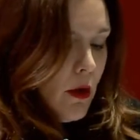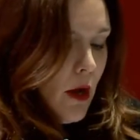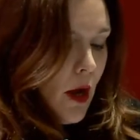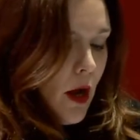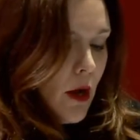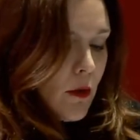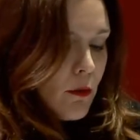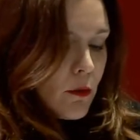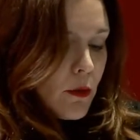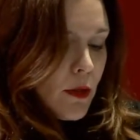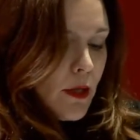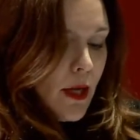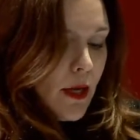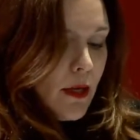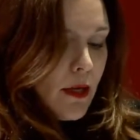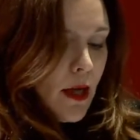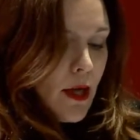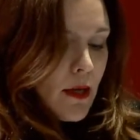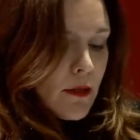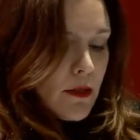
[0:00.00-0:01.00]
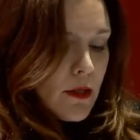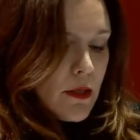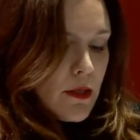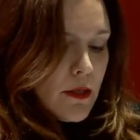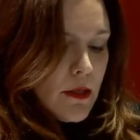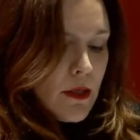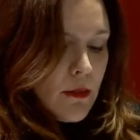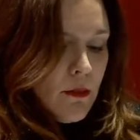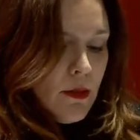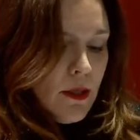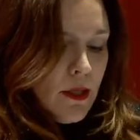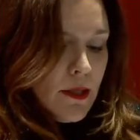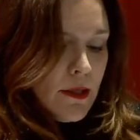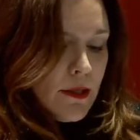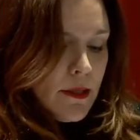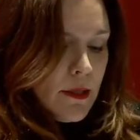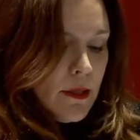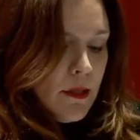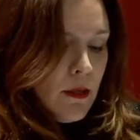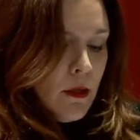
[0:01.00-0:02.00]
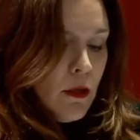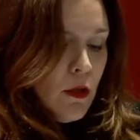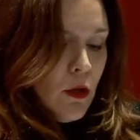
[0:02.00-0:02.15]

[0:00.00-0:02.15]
and real accessibility